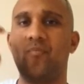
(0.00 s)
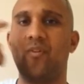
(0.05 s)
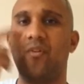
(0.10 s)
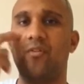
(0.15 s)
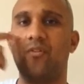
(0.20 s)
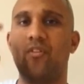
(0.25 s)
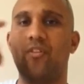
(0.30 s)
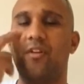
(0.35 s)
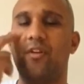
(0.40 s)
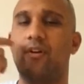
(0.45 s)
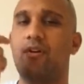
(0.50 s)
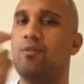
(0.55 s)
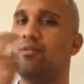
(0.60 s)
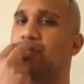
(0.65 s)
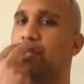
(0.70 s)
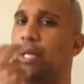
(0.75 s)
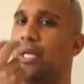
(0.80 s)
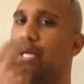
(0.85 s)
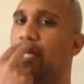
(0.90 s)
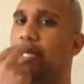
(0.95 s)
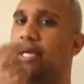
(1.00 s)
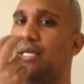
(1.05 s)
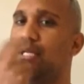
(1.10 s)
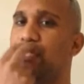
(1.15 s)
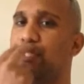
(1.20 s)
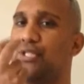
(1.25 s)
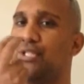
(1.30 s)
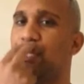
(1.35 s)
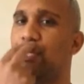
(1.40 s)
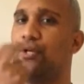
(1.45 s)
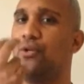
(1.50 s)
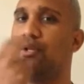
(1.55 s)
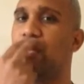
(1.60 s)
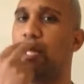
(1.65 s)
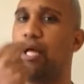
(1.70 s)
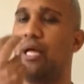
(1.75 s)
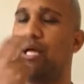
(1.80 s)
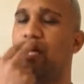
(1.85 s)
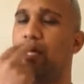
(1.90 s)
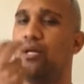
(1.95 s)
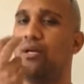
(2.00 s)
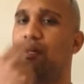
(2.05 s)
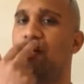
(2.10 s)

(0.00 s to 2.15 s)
under the nose, still there.